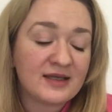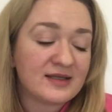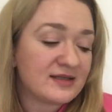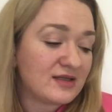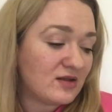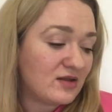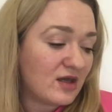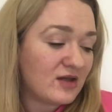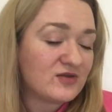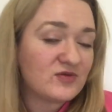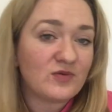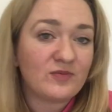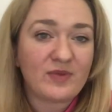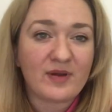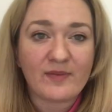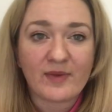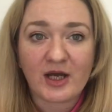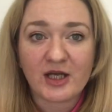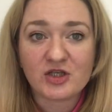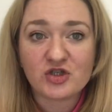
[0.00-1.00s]
So those would
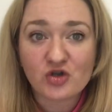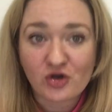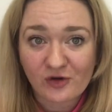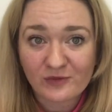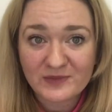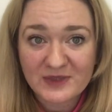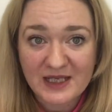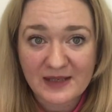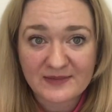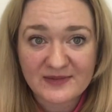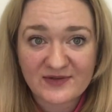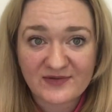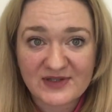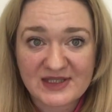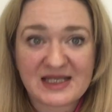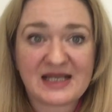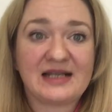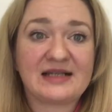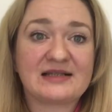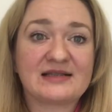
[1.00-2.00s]
be my top tips for
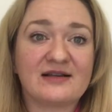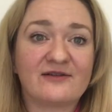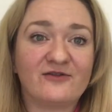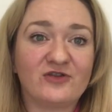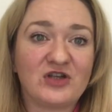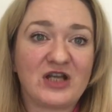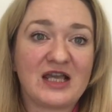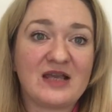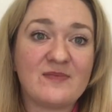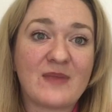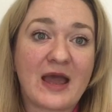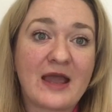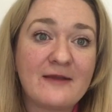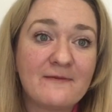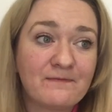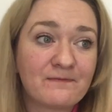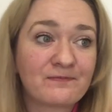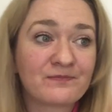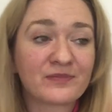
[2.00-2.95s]
selling stuff on eBay.